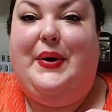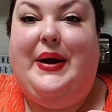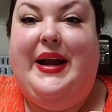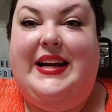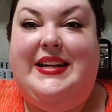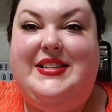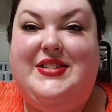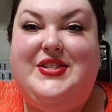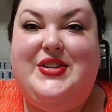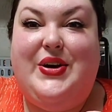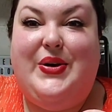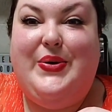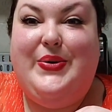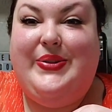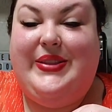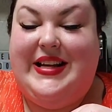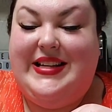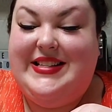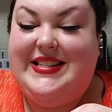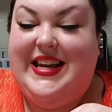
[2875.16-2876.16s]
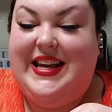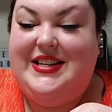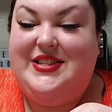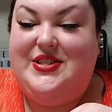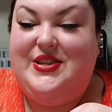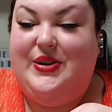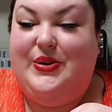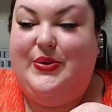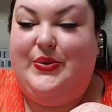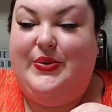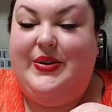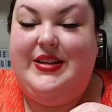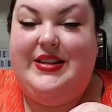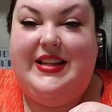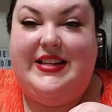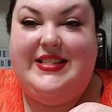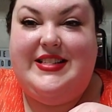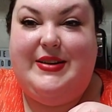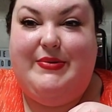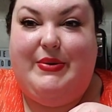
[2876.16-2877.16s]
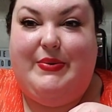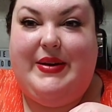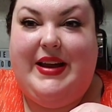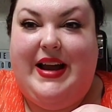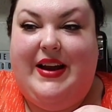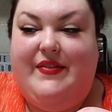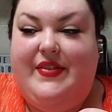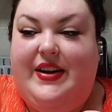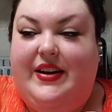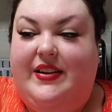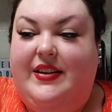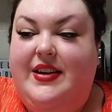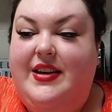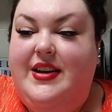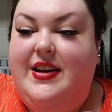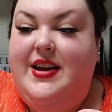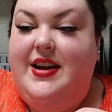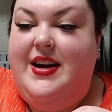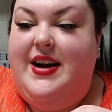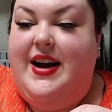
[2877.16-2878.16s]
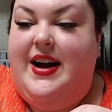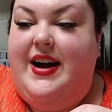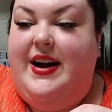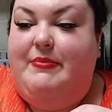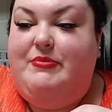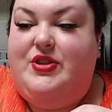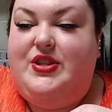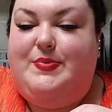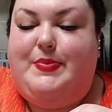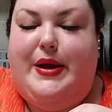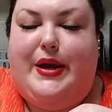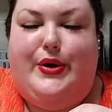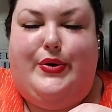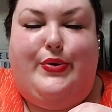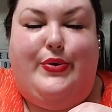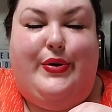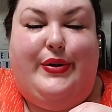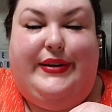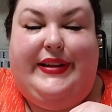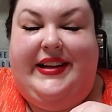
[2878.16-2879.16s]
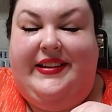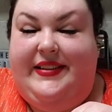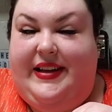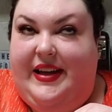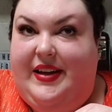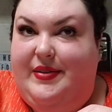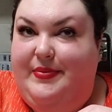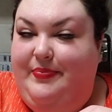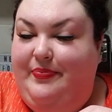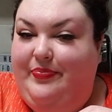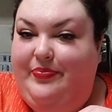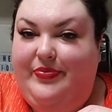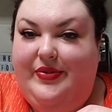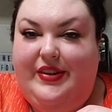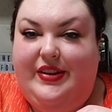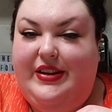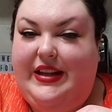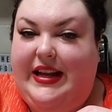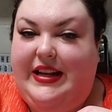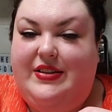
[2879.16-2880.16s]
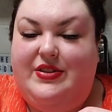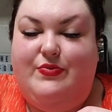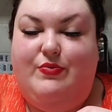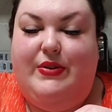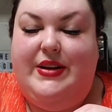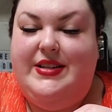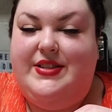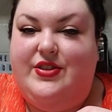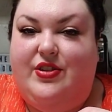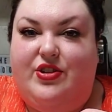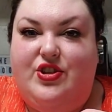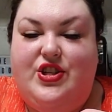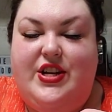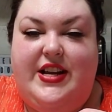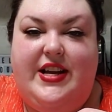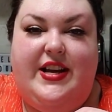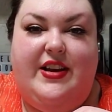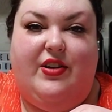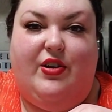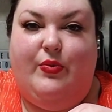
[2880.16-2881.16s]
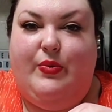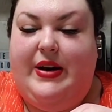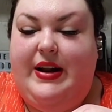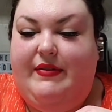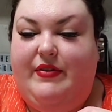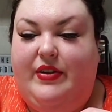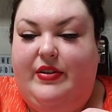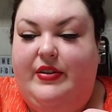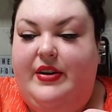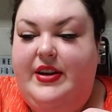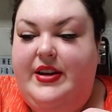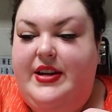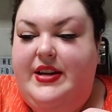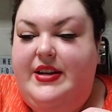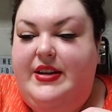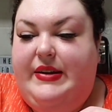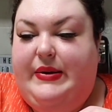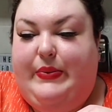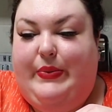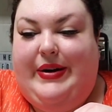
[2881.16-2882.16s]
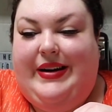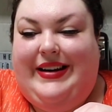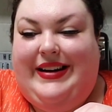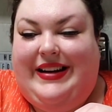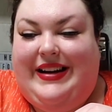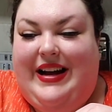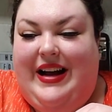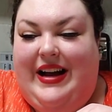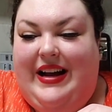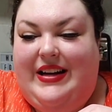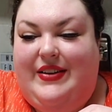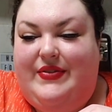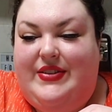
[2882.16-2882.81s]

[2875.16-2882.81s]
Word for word: All right, so let's get to, let's see what we have here. Um, just by Googling, like, like researching or whatever, what a kind